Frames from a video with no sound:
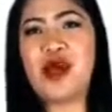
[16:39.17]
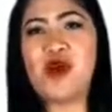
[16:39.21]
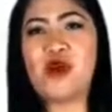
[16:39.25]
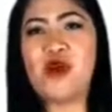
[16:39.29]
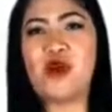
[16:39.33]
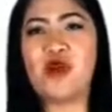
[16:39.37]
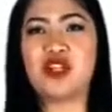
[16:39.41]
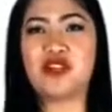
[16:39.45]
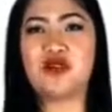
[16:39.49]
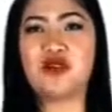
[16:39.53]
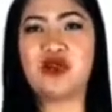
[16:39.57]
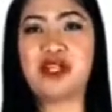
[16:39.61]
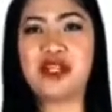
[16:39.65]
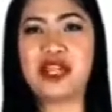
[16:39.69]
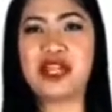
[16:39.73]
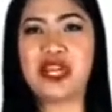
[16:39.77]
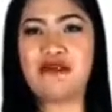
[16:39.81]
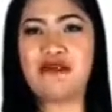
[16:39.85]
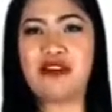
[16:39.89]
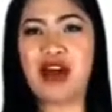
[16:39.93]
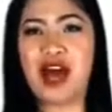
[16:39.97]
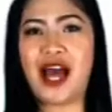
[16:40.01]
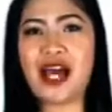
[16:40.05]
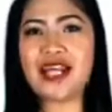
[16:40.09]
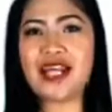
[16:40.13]
which will
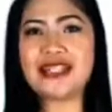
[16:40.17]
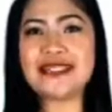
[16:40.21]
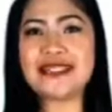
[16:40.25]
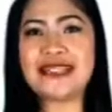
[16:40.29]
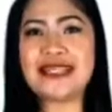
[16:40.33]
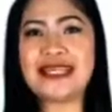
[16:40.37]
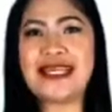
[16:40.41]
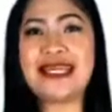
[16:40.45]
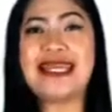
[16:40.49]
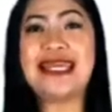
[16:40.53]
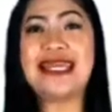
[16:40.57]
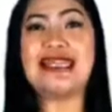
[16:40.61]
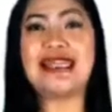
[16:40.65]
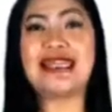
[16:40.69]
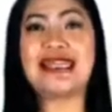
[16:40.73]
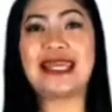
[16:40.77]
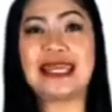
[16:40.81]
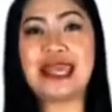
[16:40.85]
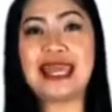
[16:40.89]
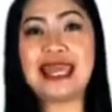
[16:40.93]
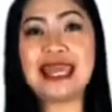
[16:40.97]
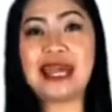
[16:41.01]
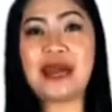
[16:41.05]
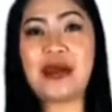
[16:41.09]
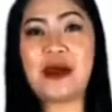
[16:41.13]
give us
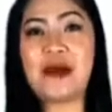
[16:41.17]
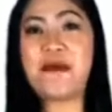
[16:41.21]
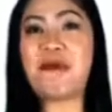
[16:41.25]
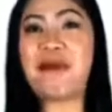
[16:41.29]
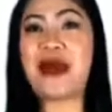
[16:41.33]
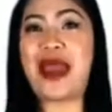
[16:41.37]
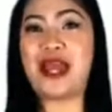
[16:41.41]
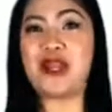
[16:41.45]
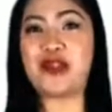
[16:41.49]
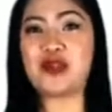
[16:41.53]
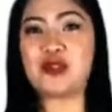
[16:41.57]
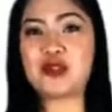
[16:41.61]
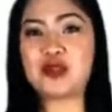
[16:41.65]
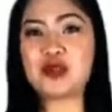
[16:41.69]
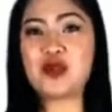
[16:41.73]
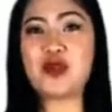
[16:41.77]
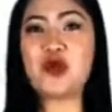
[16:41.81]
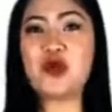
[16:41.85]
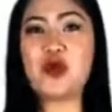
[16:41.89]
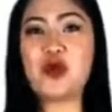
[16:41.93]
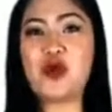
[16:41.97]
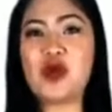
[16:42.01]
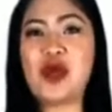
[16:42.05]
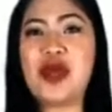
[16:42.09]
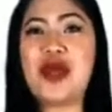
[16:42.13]
3 minus
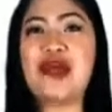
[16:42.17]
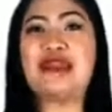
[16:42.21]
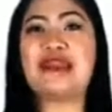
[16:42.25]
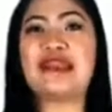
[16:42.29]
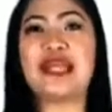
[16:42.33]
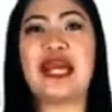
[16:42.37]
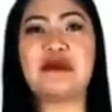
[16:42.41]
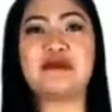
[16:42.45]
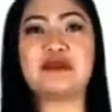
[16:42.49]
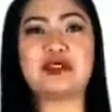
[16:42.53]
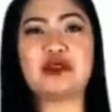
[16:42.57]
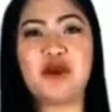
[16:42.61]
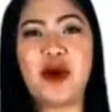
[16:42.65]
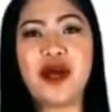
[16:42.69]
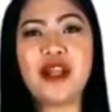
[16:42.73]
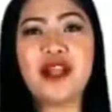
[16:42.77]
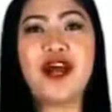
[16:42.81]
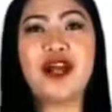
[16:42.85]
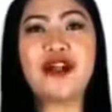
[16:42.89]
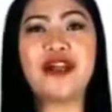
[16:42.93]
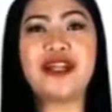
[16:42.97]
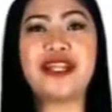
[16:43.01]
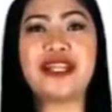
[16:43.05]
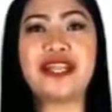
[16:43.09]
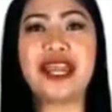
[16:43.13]
2 times
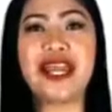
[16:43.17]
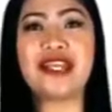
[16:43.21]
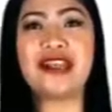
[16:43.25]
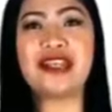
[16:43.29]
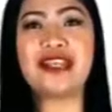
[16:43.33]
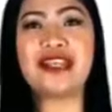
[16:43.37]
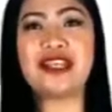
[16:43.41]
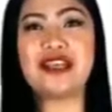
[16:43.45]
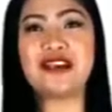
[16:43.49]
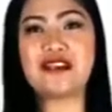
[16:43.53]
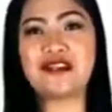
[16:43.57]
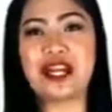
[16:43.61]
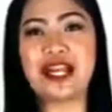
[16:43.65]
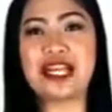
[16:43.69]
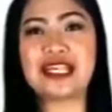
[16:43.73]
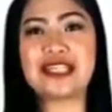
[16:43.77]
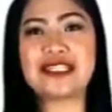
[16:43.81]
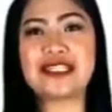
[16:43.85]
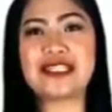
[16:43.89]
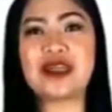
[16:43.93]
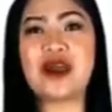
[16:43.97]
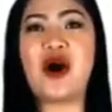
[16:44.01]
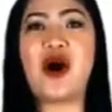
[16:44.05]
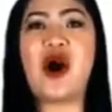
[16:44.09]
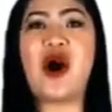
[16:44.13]
180
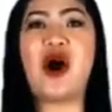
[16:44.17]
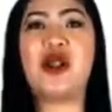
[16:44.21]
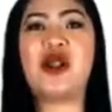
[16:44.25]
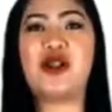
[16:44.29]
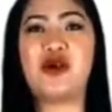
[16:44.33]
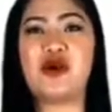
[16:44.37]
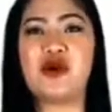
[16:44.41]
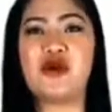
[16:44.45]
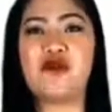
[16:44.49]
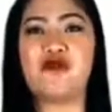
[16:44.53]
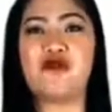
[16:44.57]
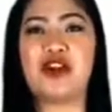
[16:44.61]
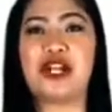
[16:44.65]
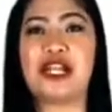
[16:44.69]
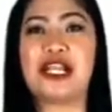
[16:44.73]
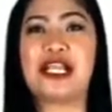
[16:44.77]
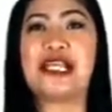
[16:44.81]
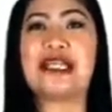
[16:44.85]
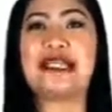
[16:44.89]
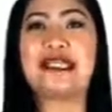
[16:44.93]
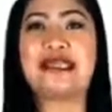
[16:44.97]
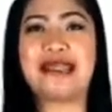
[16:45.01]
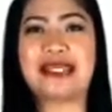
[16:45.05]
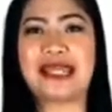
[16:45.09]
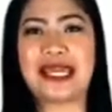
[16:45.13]
degrees all over
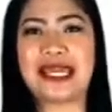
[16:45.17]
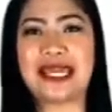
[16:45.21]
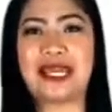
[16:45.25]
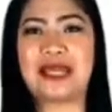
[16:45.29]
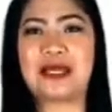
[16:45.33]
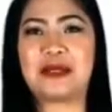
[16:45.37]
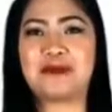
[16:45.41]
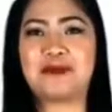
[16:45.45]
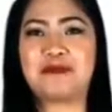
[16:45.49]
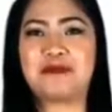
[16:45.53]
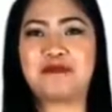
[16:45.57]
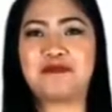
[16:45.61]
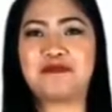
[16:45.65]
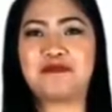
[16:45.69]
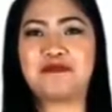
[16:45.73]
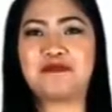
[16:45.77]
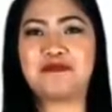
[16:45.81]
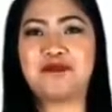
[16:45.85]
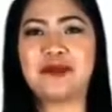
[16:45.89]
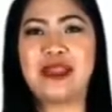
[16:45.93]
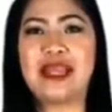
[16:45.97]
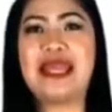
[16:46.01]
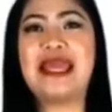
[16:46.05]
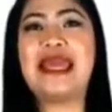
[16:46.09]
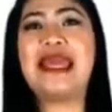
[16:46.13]
3.
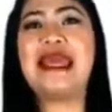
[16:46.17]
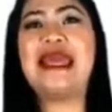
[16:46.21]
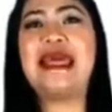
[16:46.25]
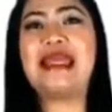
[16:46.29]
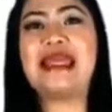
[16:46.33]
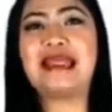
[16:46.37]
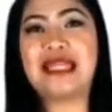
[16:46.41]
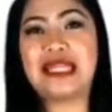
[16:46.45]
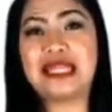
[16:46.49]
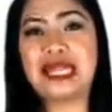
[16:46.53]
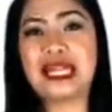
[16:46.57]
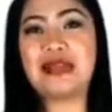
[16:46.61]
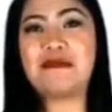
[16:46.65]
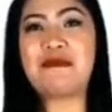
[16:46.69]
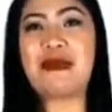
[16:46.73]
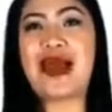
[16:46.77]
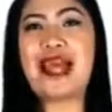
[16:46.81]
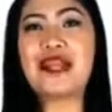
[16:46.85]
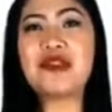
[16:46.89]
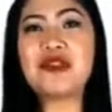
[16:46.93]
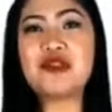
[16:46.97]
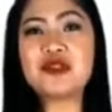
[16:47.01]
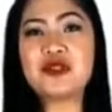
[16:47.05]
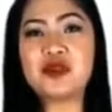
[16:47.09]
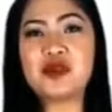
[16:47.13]
3
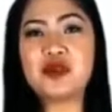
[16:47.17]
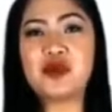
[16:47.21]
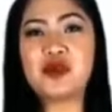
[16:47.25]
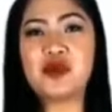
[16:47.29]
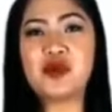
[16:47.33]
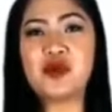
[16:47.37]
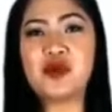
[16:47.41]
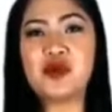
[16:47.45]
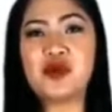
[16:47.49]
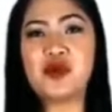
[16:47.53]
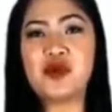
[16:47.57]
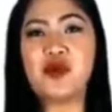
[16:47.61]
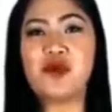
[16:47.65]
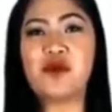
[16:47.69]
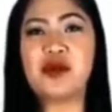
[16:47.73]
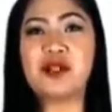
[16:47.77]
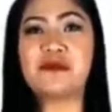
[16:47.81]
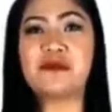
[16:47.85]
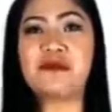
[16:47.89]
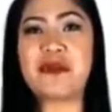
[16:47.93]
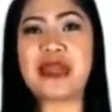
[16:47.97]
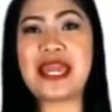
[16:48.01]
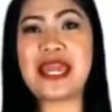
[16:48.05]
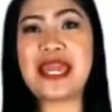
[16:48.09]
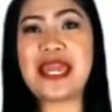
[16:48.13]
minus 2 will
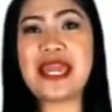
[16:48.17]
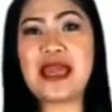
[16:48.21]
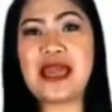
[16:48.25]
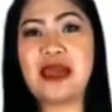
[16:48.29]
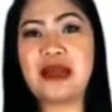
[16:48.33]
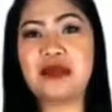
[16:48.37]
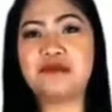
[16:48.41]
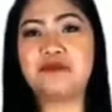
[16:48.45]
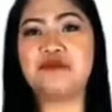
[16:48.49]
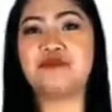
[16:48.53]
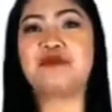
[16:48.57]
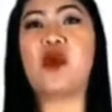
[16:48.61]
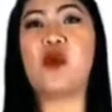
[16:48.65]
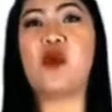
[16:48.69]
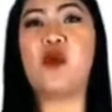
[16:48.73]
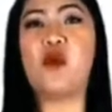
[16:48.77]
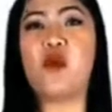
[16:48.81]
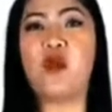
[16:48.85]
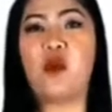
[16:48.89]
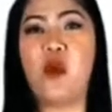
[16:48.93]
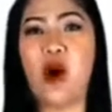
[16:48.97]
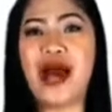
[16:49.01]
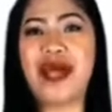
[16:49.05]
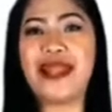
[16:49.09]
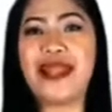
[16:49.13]
be
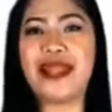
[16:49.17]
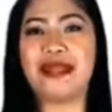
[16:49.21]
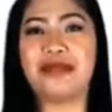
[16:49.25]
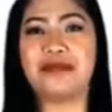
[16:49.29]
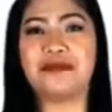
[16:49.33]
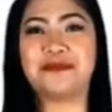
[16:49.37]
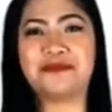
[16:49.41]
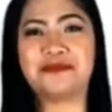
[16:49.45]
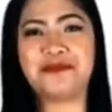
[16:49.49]
1.